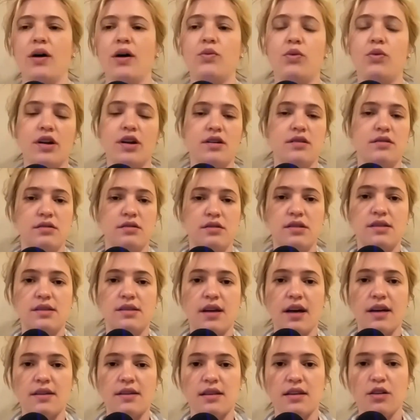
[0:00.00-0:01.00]
want to
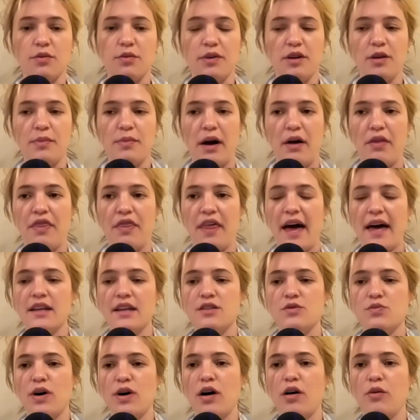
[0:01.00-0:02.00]
discuss a little bit about that
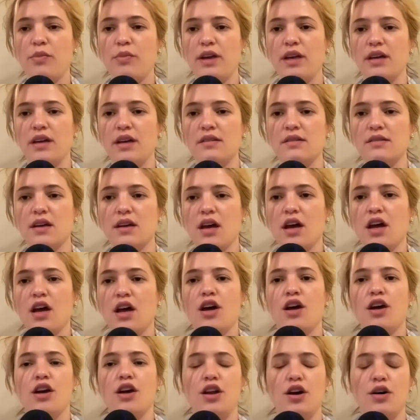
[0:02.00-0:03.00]
as well, because
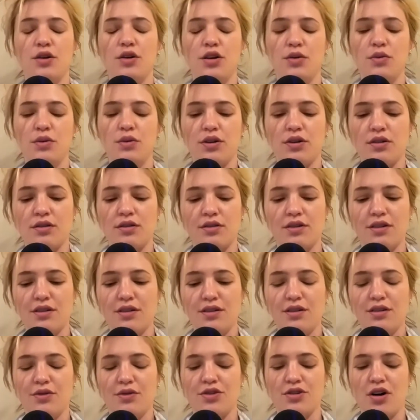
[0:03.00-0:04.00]
you
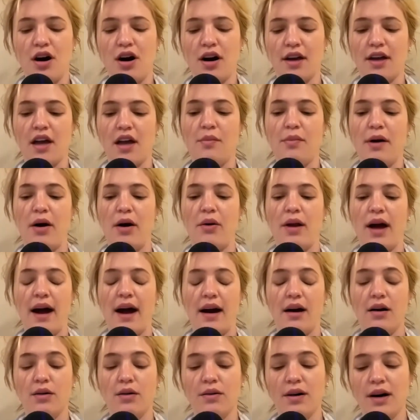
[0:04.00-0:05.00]
were talking about
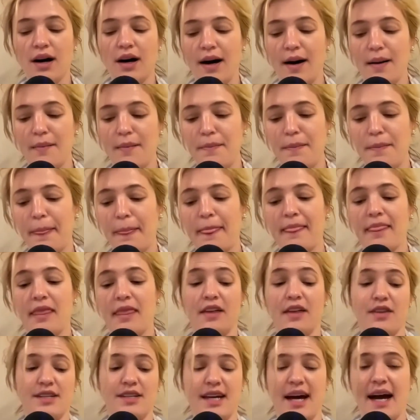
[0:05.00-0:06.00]
how
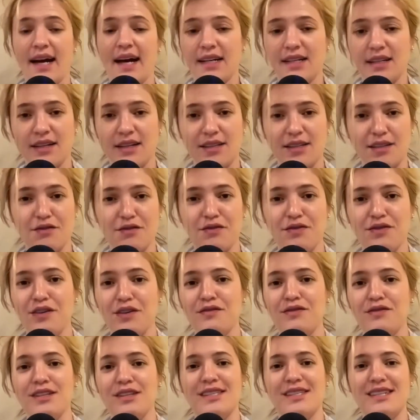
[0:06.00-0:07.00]
like the tactics of
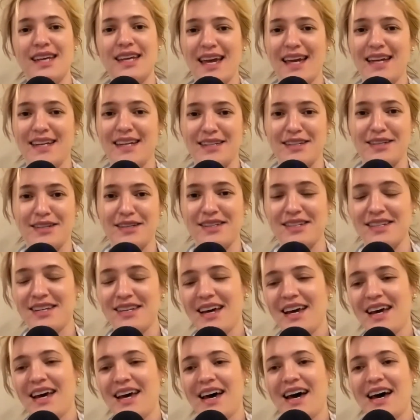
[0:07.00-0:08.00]
the state, and
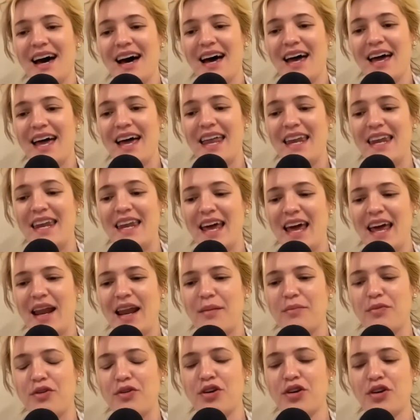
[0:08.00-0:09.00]

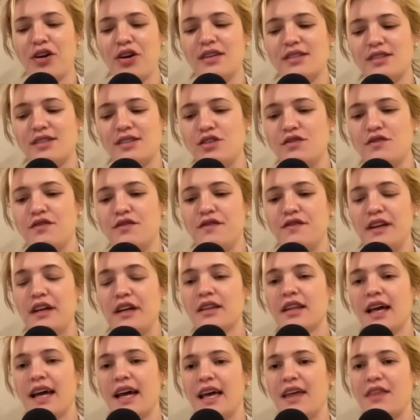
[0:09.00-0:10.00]
I'm curious, do you
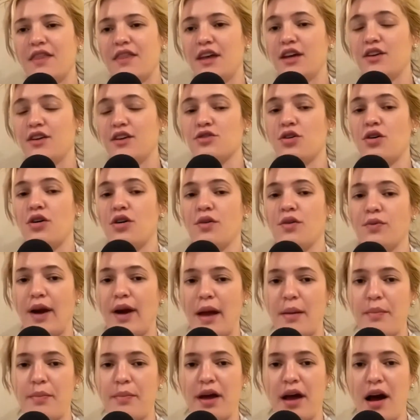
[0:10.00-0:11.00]
feel like things are
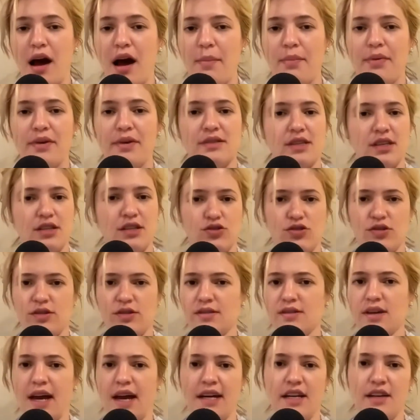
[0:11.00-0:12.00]
ramping up? Is this
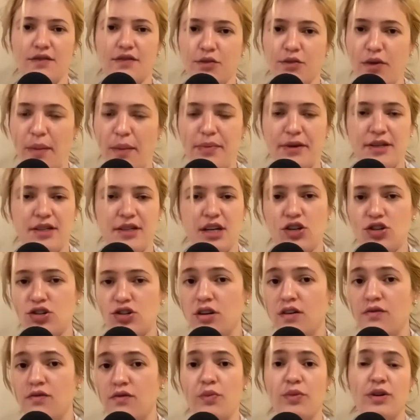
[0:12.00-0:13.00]
just kind of a
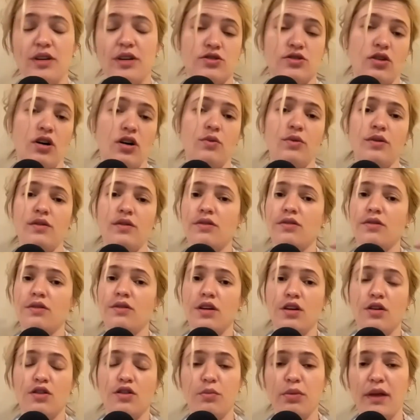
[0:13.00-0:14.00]
repetition of what we saw with
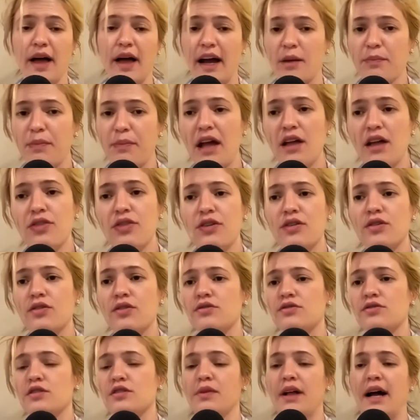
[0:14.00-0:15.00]
the Black
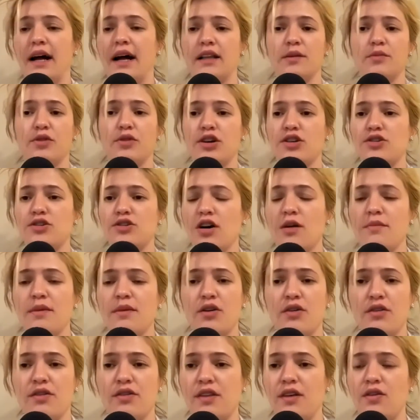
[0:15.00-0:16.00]
Panthers, the Black Liberation
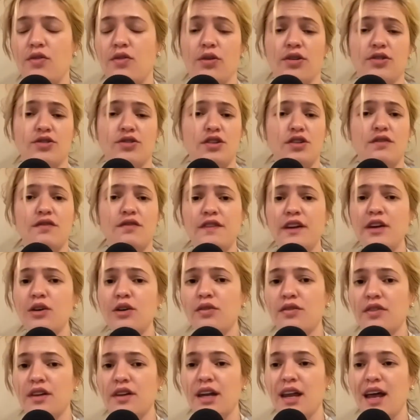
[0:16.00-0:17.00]
Army, or do you
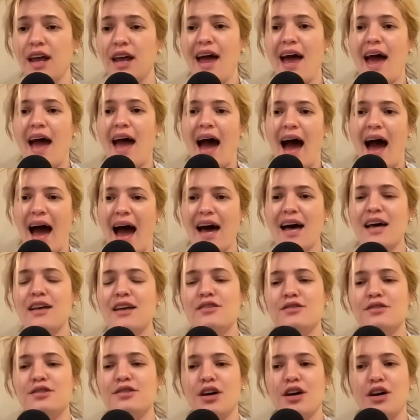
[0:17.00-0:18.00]
feel that
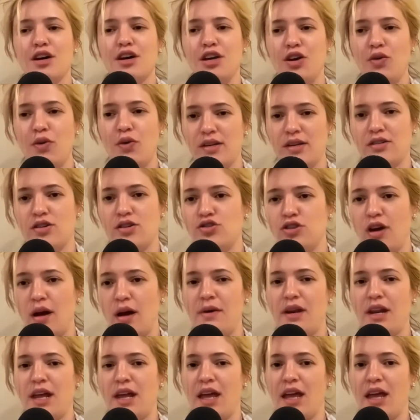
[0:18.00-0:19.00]
as U.S.
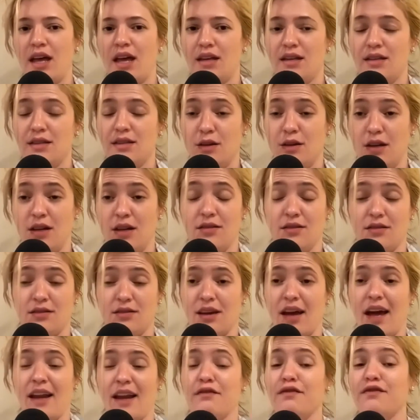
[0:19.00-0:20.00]
hegemony is
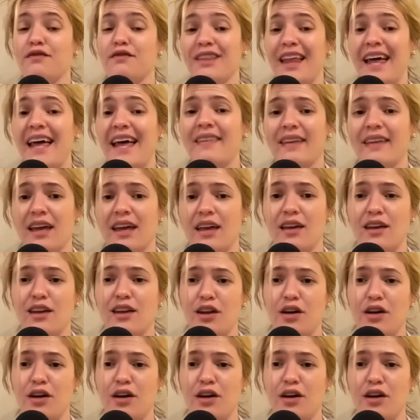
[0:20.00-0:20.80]
kind of flailing,